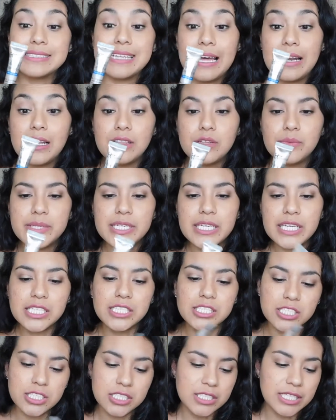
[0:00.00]
not
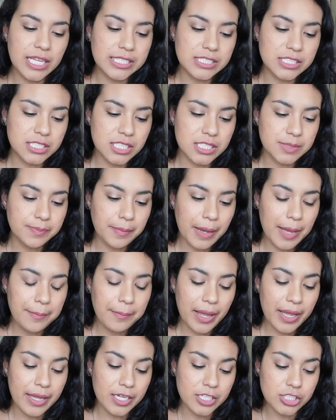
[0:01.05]
illumination, that's just Bye
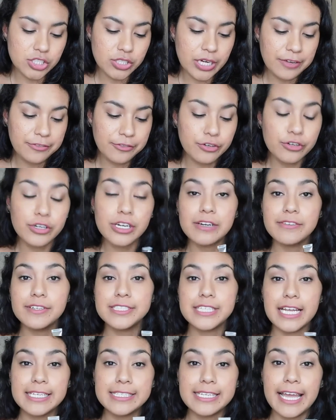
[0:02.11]
Bye Under Eye Full
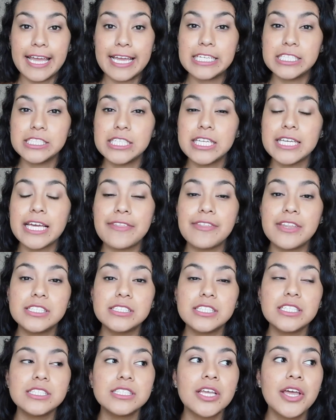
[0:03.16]
Coverage Anti-Aging, and
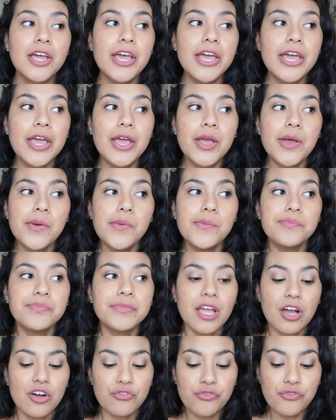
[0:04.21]
this is
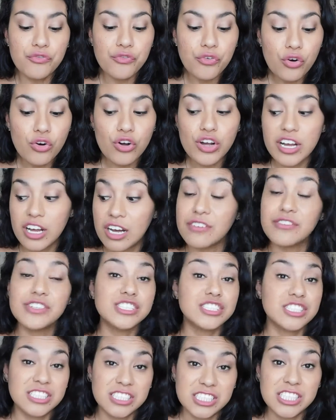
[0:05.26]
a full
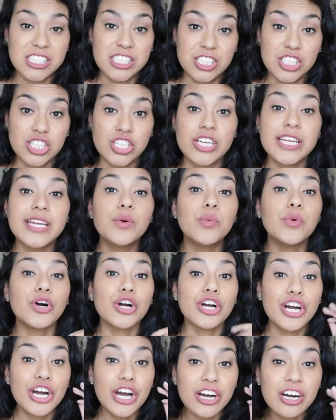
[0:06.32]
coverage concealer. It
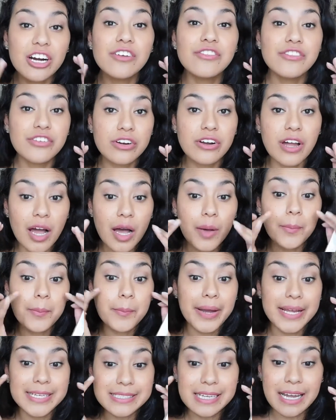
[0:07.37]
will cover up
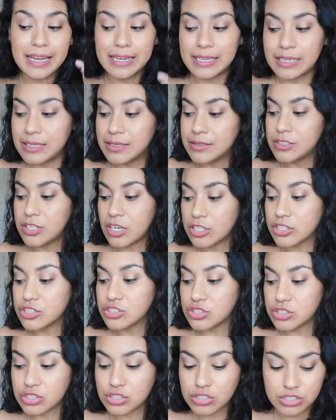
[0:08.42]
my dark
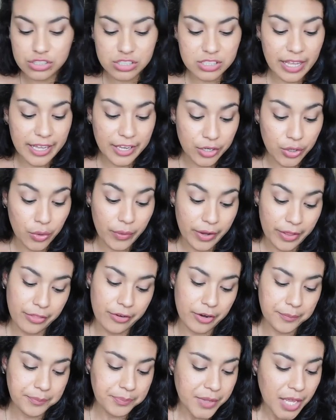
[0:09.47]
circles like no
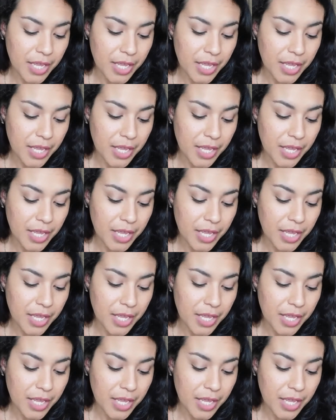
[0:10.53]
other.